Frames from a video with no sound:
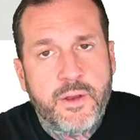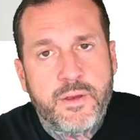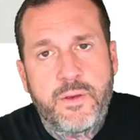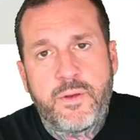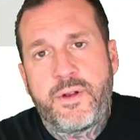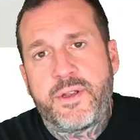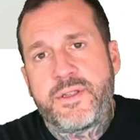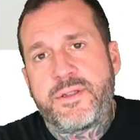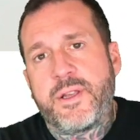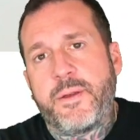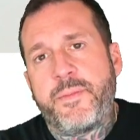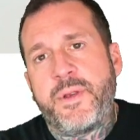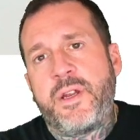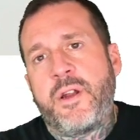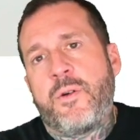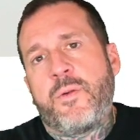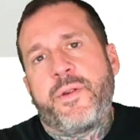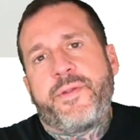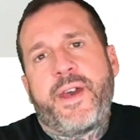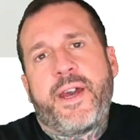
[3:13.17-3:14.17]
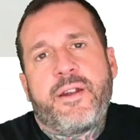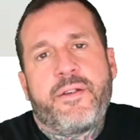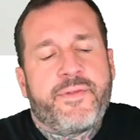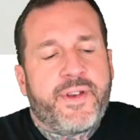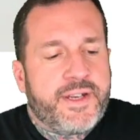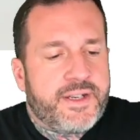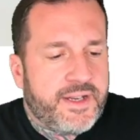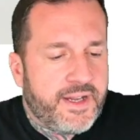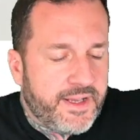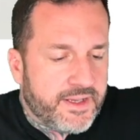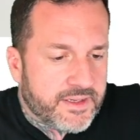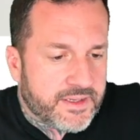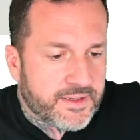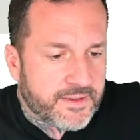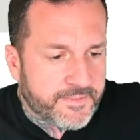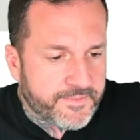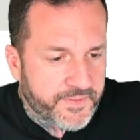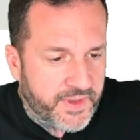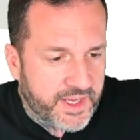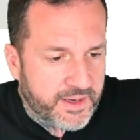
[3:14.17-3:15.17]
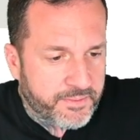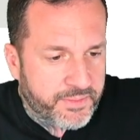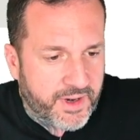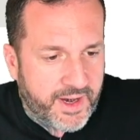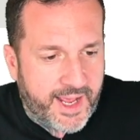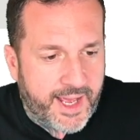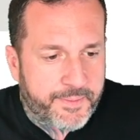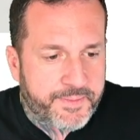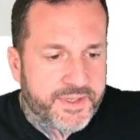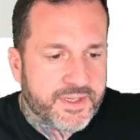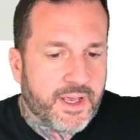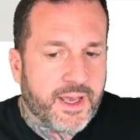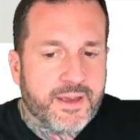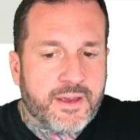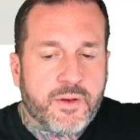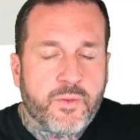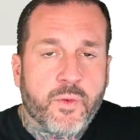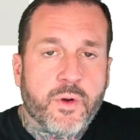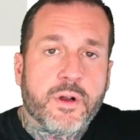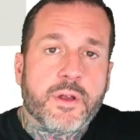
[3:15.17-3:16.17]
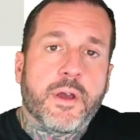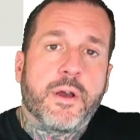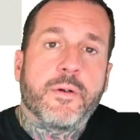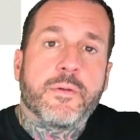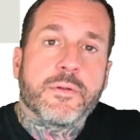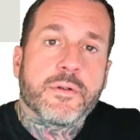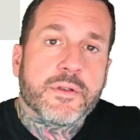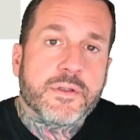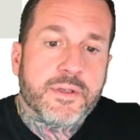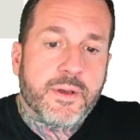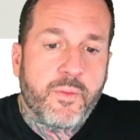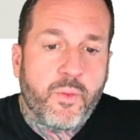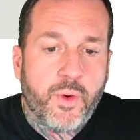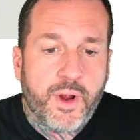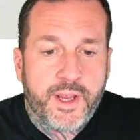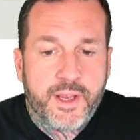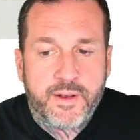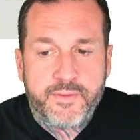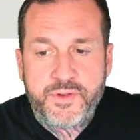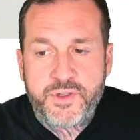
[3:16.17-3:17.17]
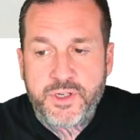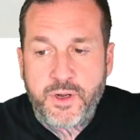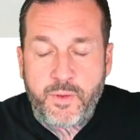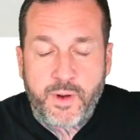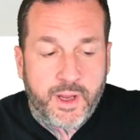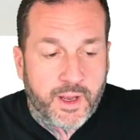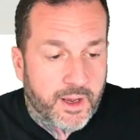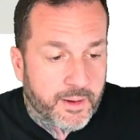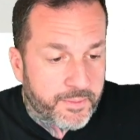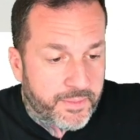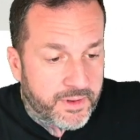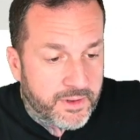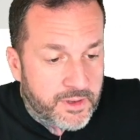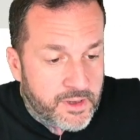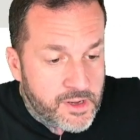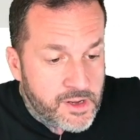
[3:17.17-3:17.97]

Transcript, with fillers: you just let me know what that event is, and perhaps I can work out some way of showing up.